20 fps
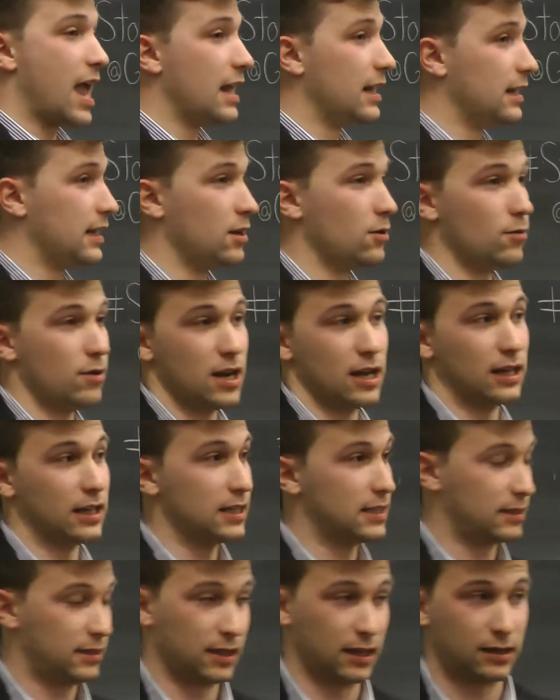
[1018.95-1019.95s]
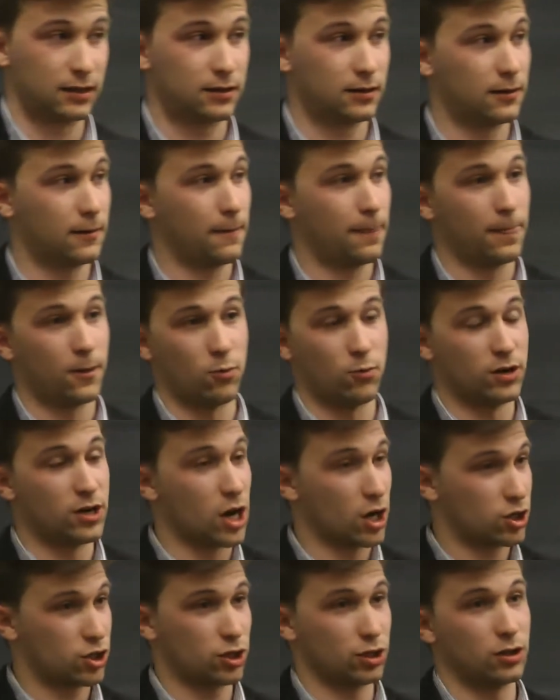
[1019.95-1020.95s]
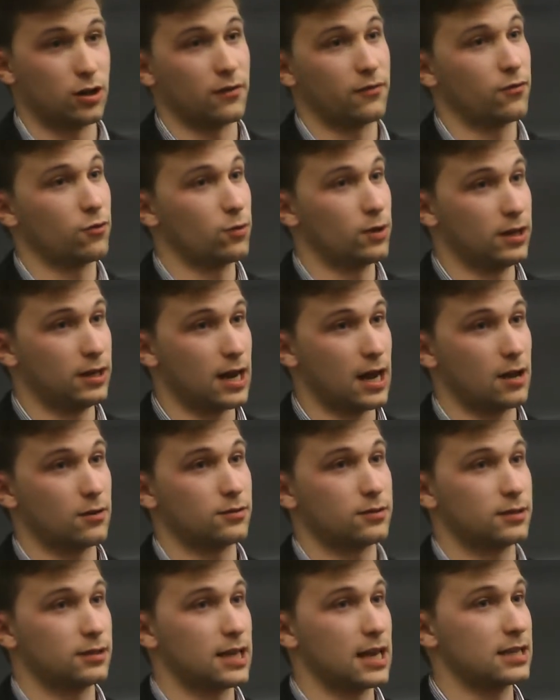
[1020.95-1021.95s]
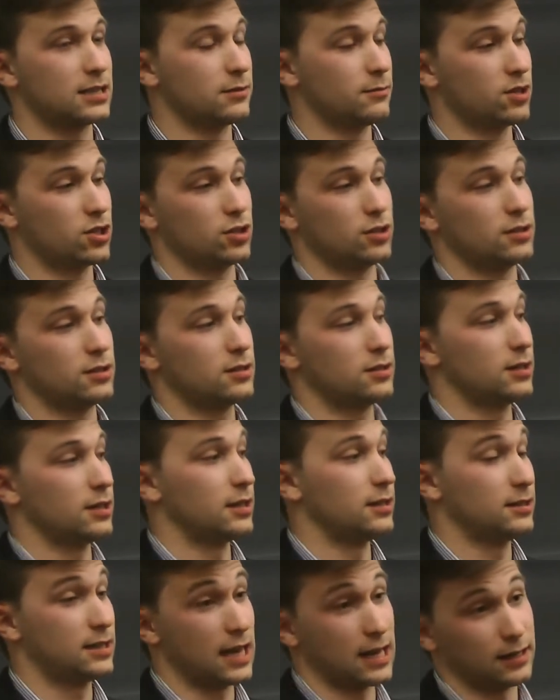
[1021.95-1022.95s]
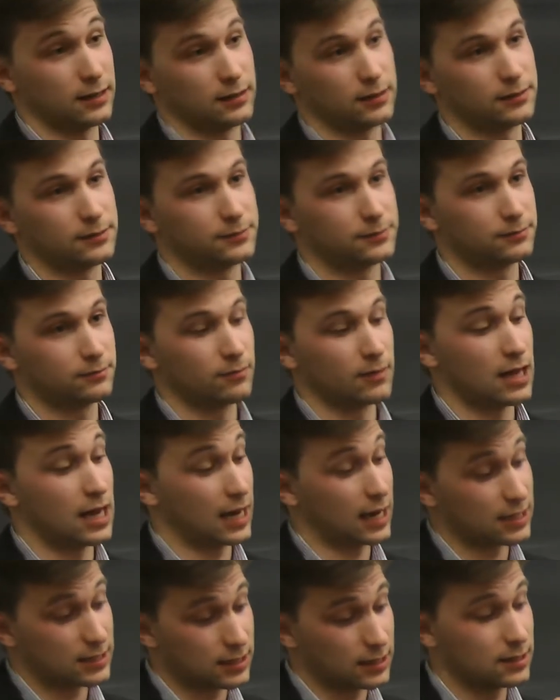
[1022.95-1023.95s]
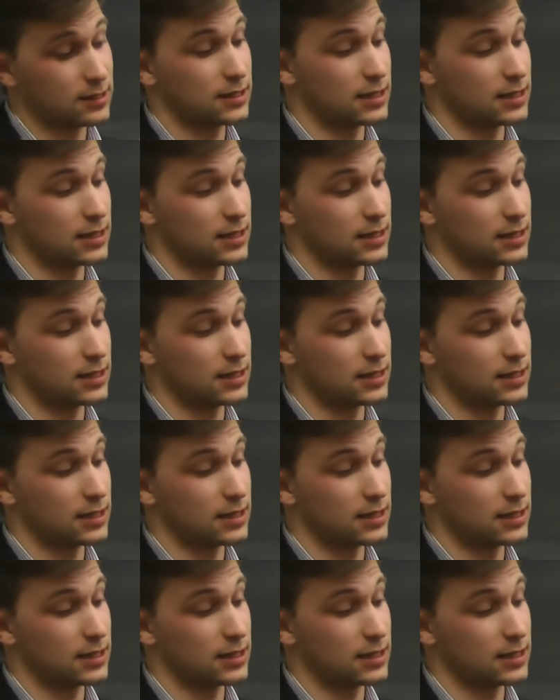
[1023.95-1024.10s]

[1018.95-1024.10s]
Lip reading: any realistic reduction of greenhouse gas emissions in Canada. Like I said,